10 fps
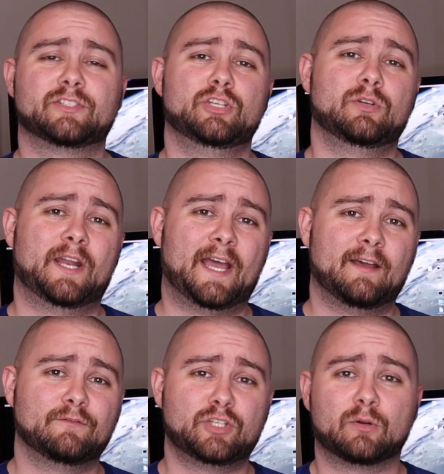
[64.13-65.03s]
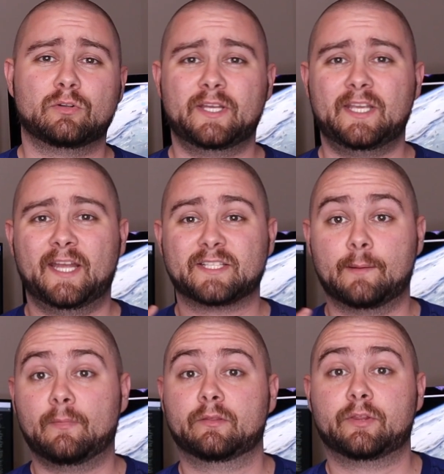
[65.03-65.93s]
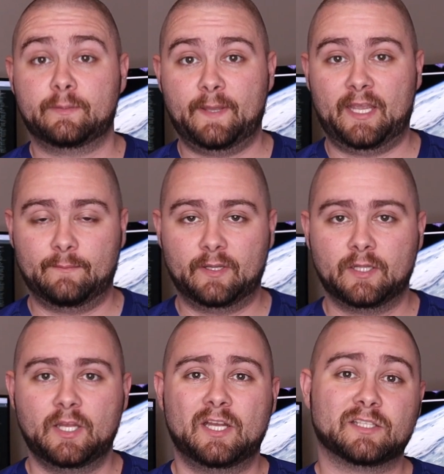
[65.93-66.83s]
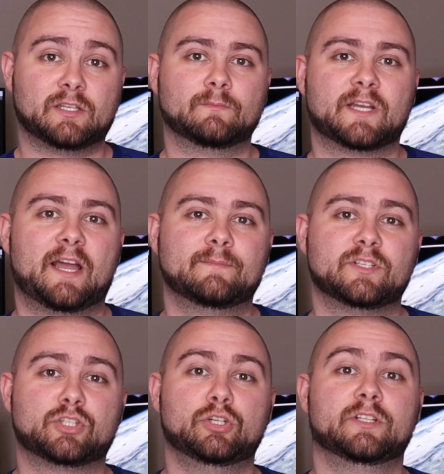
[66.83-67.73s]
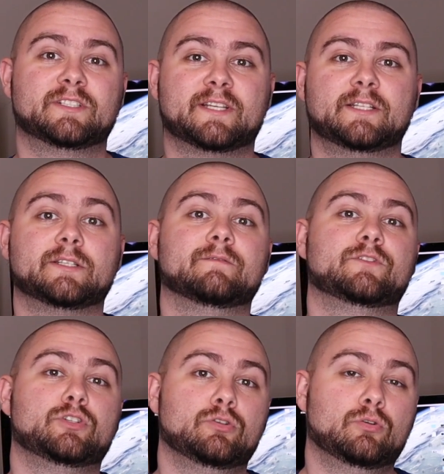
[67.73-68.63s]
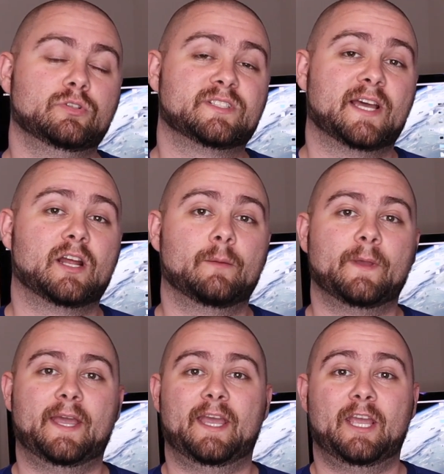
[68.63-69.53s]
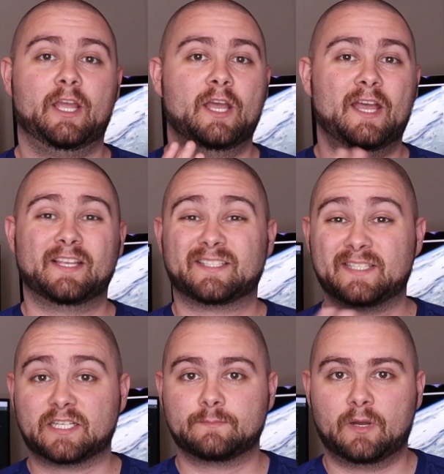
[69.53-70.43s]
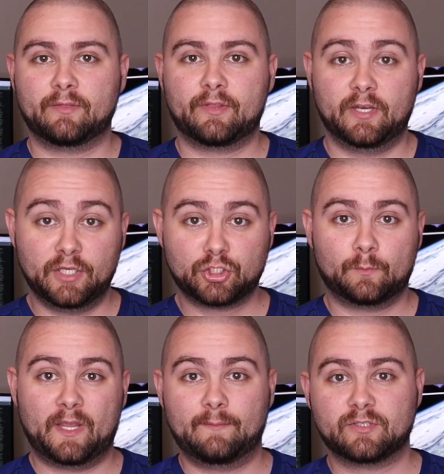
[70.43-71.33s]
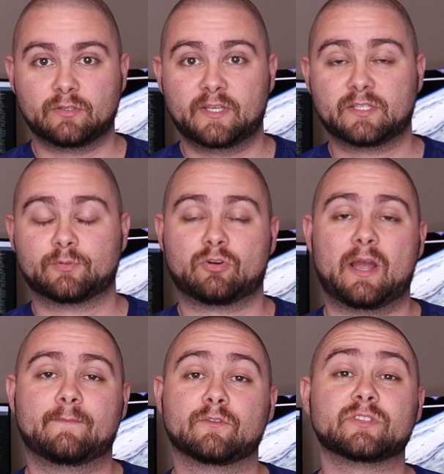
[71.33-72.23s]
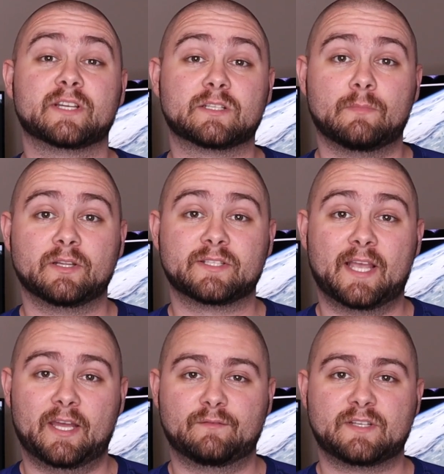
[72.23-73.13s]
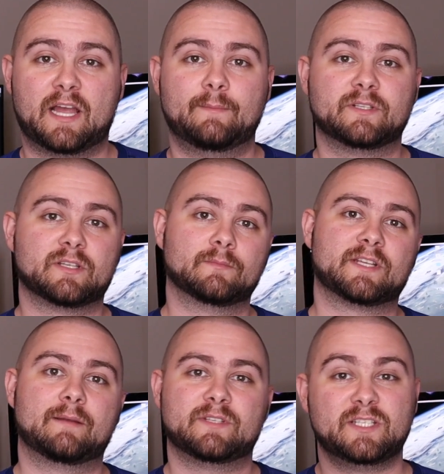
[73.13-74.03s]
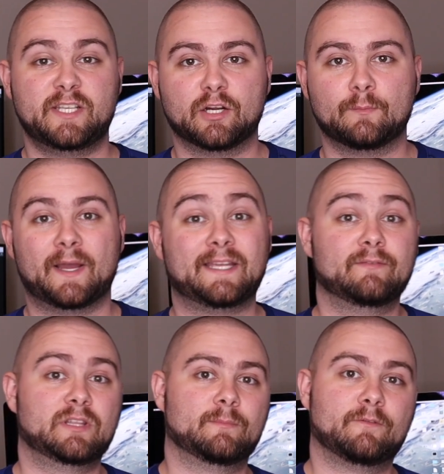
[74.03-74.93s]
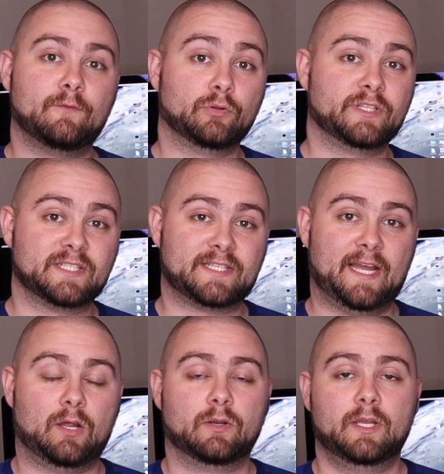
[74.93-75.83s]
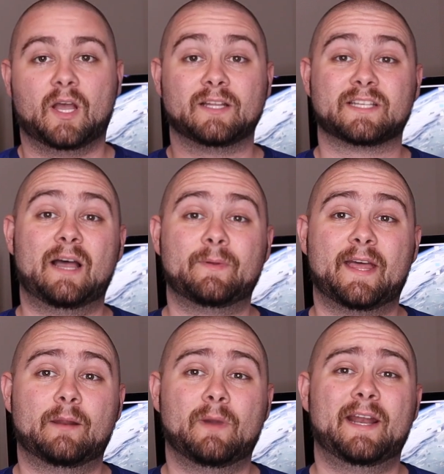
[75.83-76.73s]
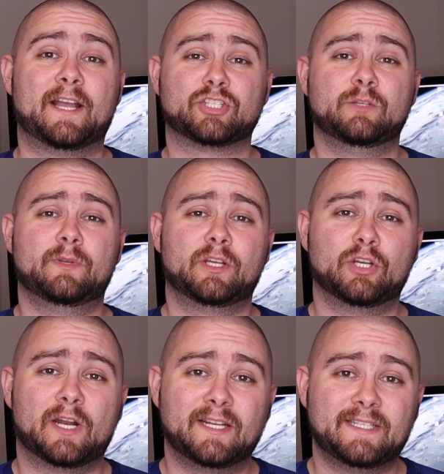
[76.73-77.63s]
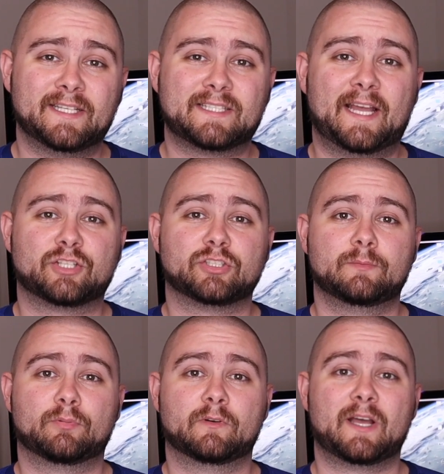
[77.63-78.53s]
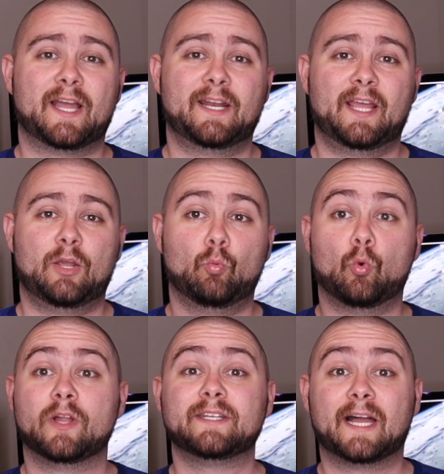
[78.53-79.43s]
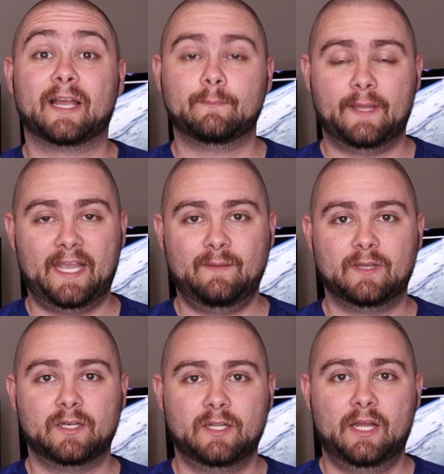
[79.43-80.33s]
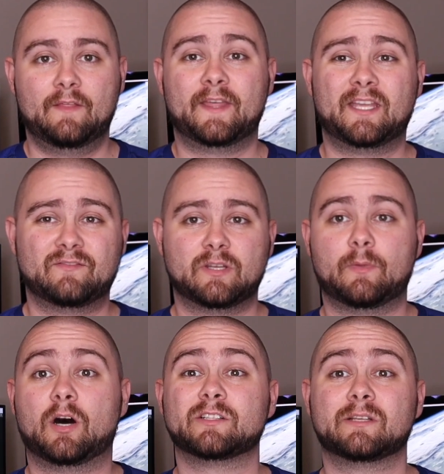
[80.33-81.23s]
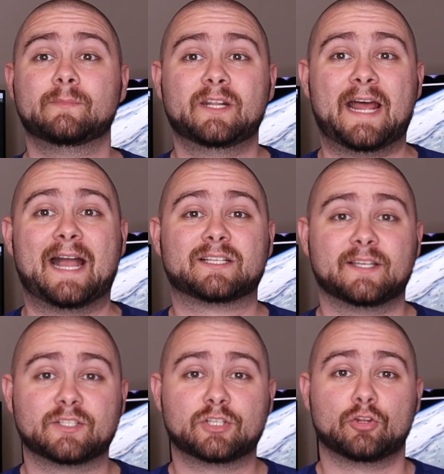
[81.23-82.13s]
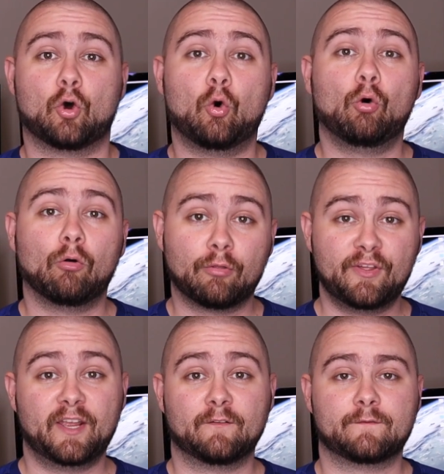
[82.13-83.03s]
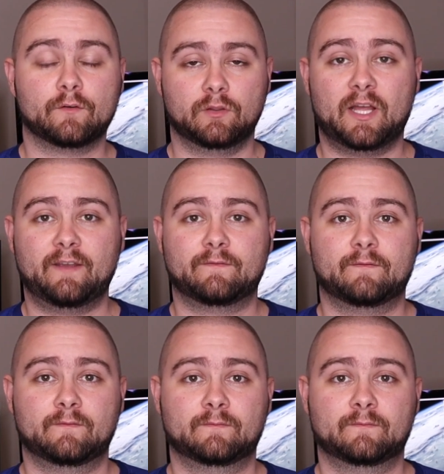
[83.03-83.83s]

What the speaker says: So you can have, generally it's a monthly payment. Sometimes it's good incentive to set up a 6-month initial payment so they subscribe for 6 months ahead of time, and sometimes a year by giving them a full discount. On top of that, it might actually be a good idea to actually provide a one-time payment that gives them unlimited access to the whole thing for life.